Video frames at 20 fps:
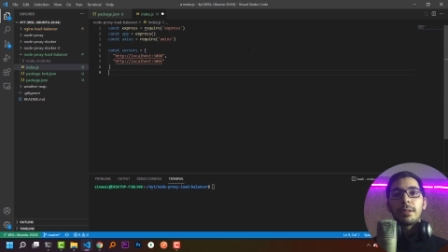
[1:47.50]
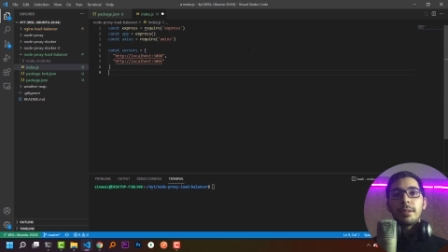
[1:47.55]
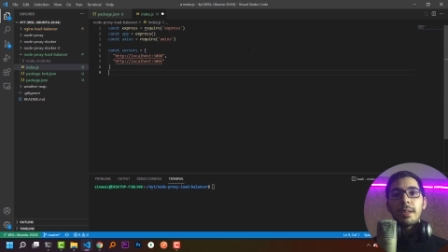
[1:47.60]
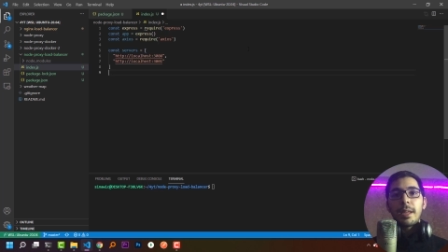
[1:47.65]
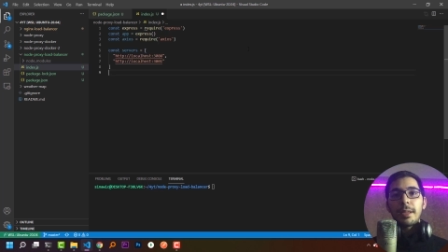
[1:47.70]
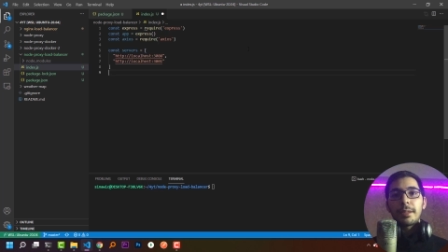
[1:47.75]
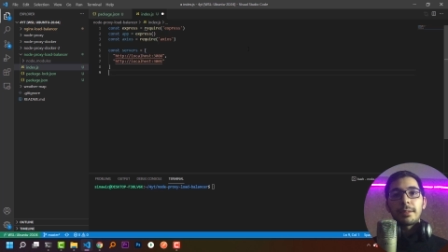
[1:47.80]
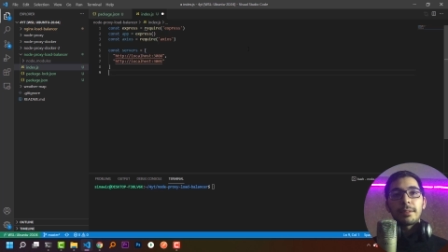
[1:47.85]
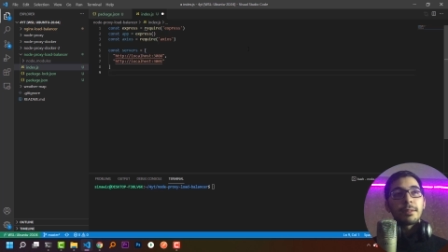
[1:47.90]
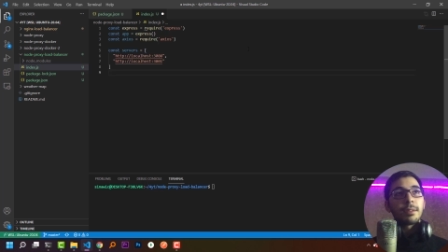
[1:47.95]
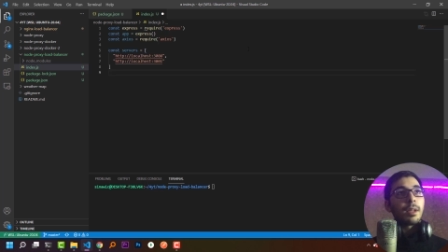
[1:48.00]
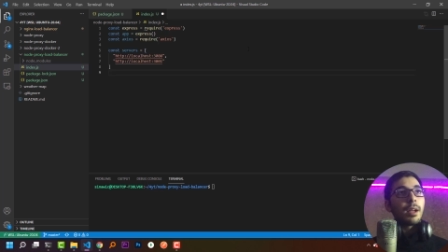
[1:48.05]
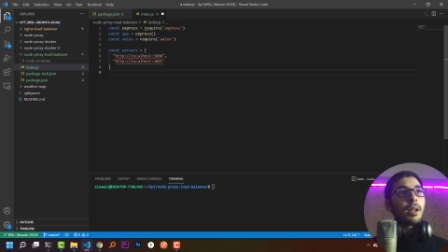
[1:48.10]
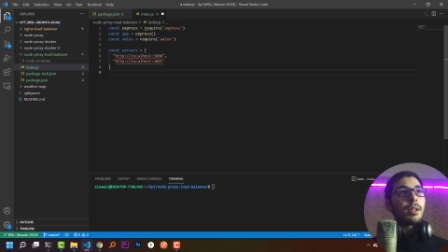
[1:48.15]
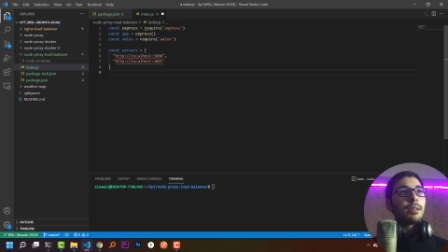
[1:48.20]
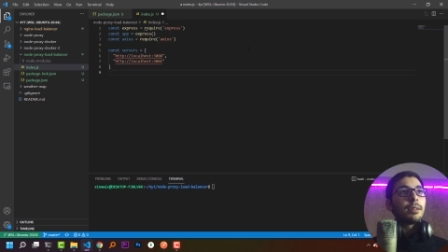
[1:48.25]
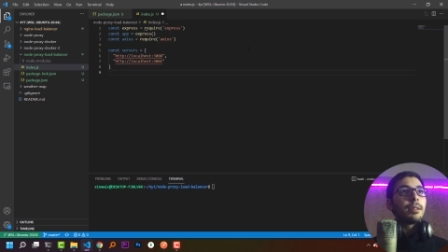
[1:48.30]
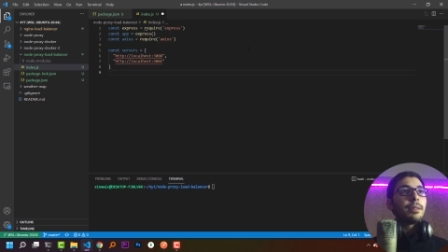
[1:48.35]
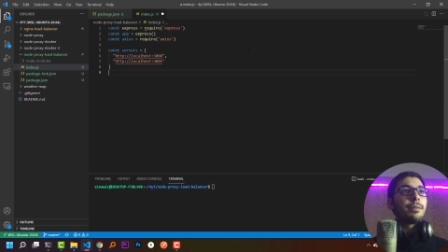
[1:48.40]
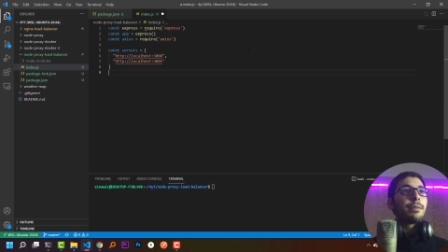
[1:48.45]
Next,
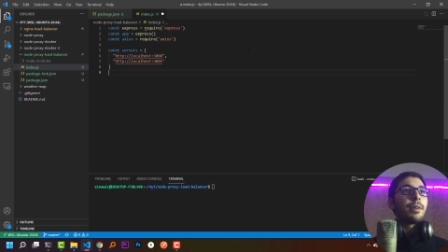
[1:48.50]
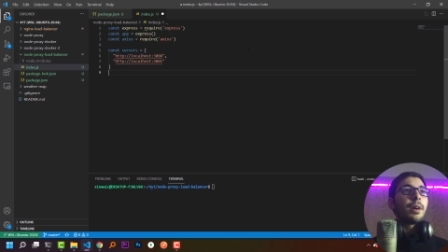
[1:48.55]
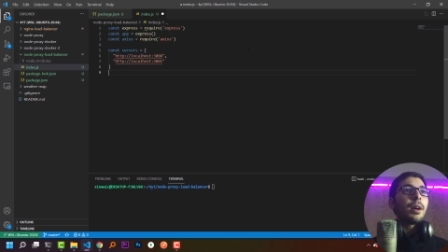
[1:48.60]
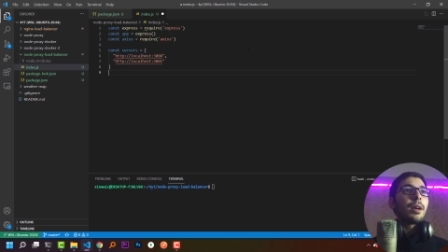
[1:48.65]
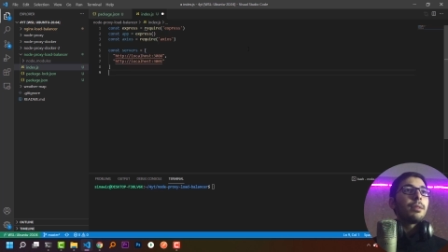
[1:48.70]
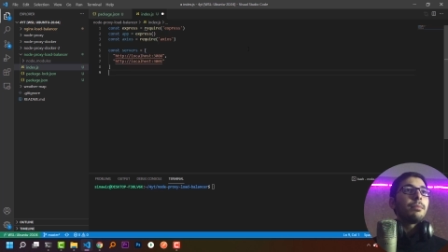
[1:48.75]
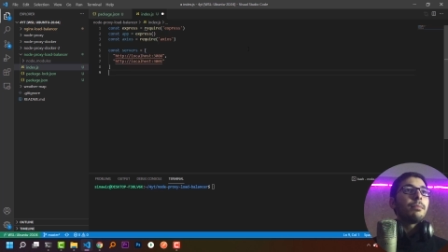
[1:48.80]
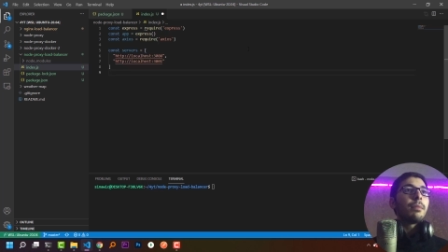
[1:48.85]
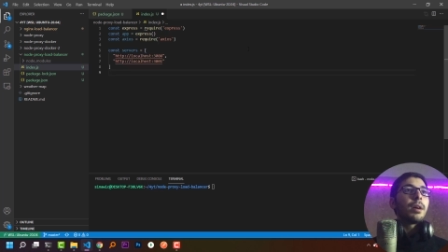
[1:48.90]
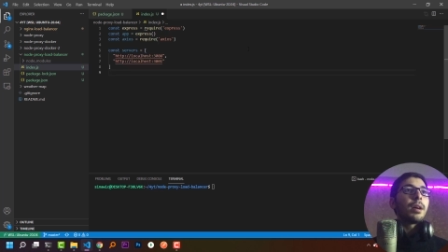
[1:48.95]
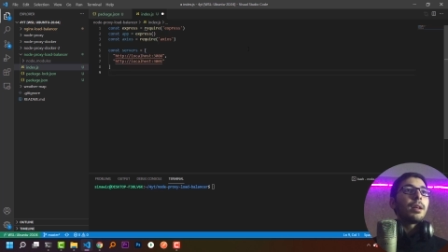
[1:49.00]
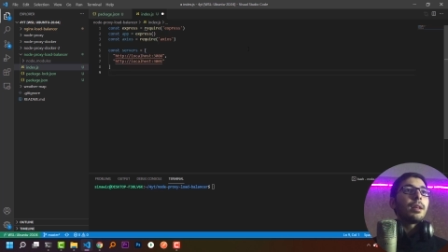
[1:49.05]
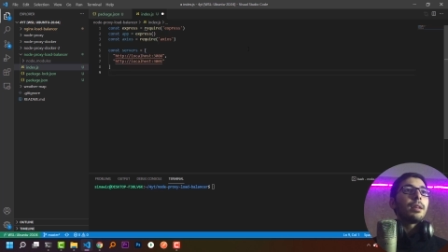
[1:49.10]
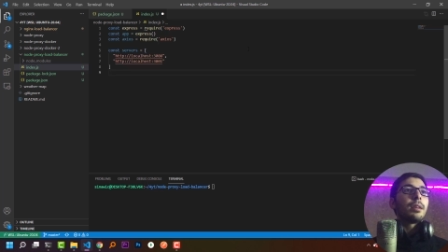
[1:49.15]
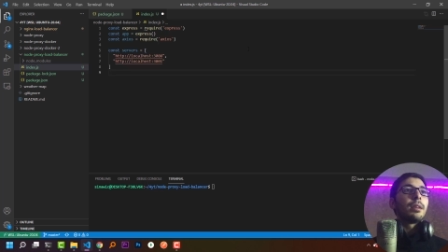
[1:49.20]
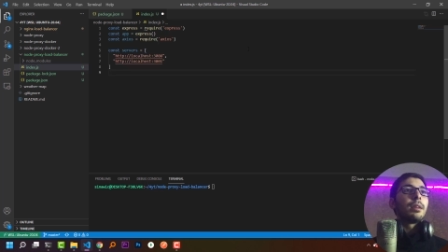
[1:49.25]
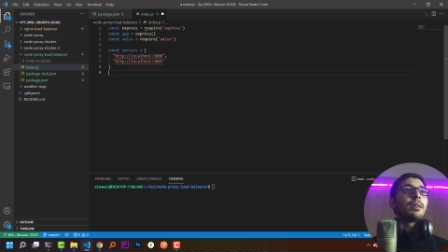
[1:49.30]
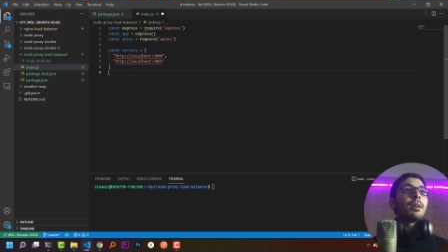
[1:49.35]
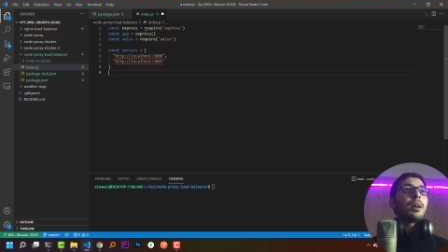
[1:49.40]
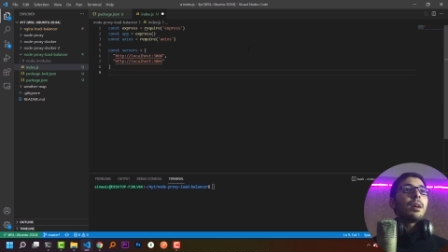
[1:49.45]
I'll define my
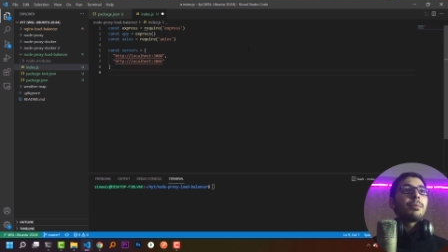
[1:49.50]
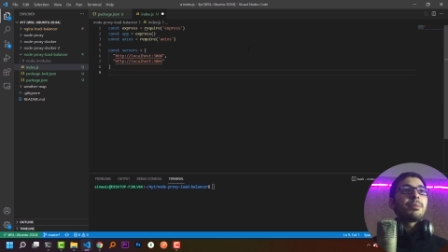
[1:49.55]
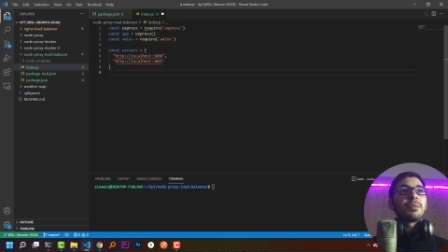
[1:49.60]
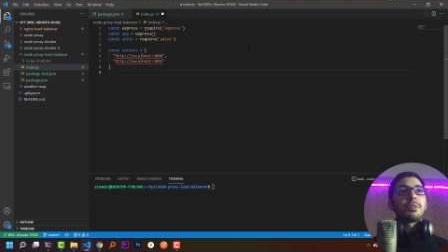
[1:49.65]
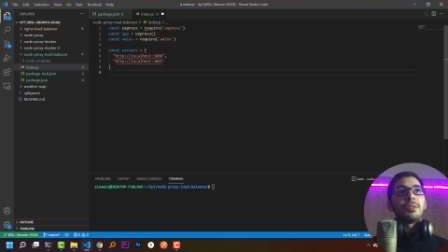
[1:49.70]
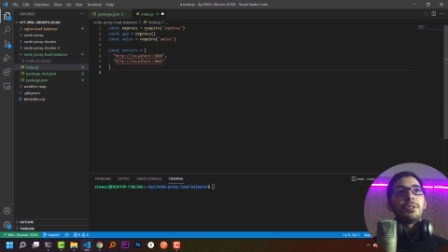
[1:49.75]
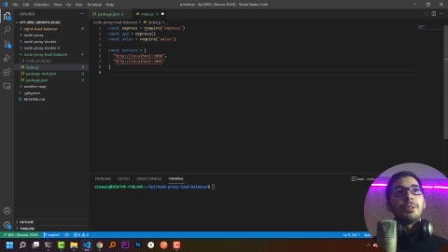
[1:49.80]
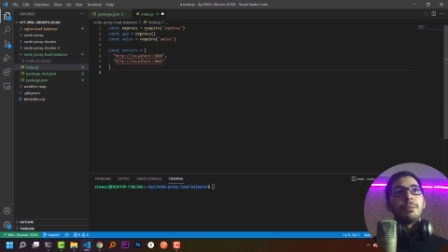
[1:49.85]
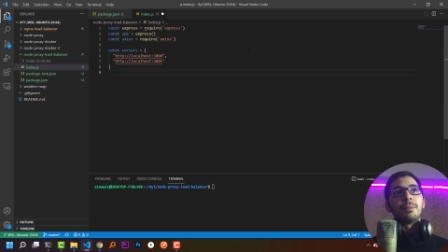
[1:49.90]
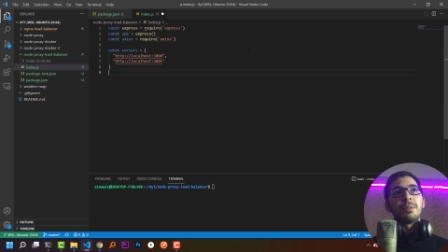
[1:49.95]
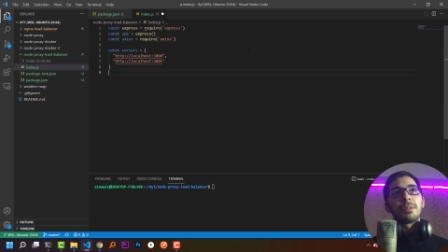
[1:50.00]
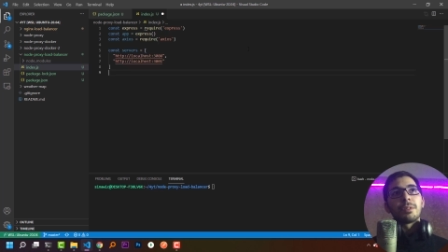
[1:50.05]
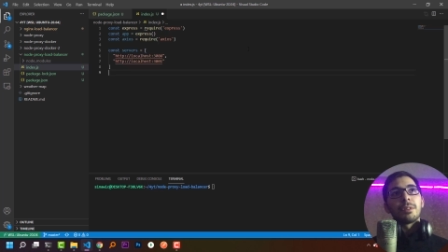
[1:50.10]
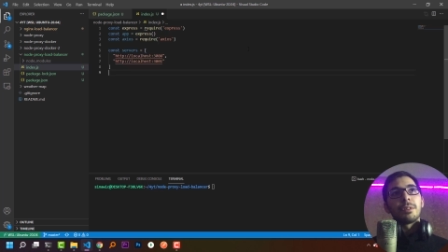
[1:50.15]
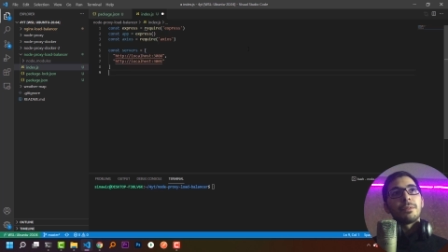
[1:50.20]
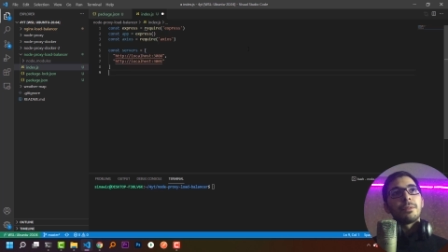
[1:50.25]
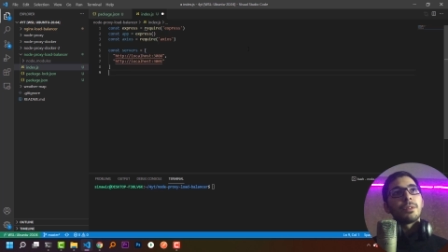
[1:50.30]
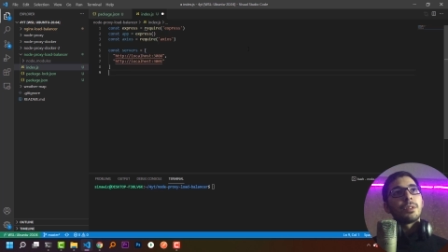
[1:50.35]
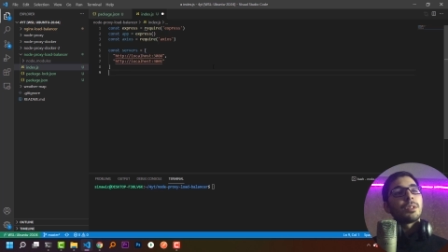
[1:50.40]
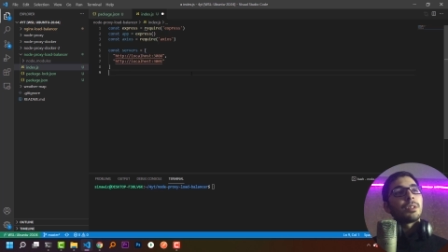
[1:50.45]
upstream
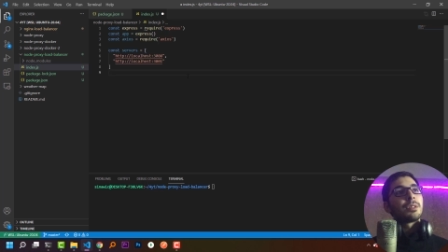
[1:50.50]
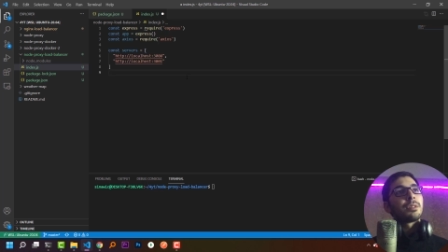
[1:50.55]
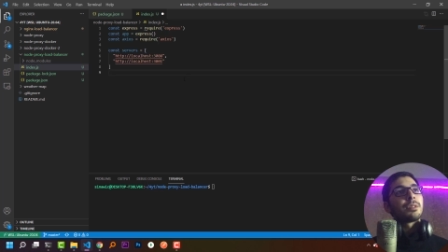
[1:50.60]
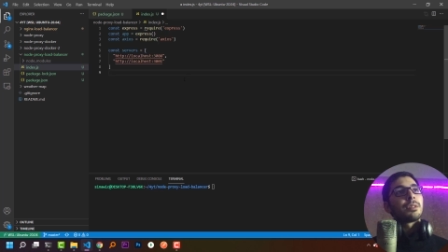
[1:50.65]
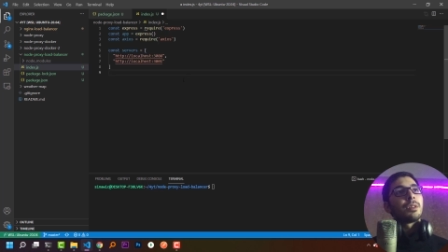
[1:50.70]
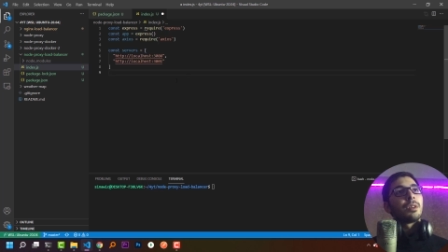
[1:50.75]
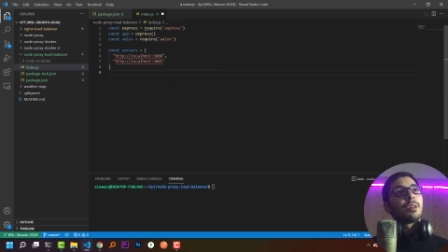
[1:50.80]
servers,